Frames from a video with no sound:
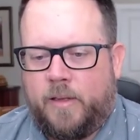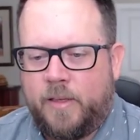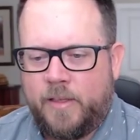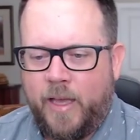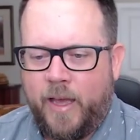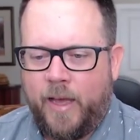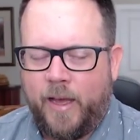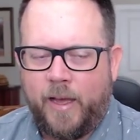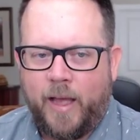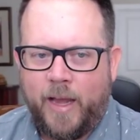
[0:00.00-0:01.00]

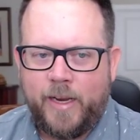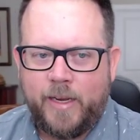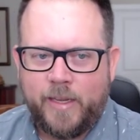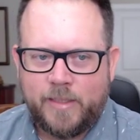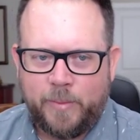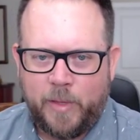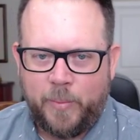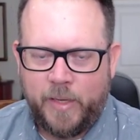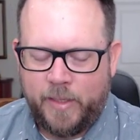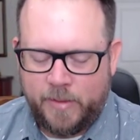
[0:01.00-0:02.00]
Yeah, I need to get some of the
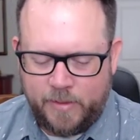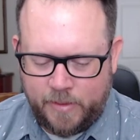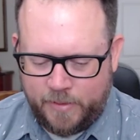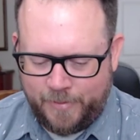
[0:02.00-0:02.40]
pens.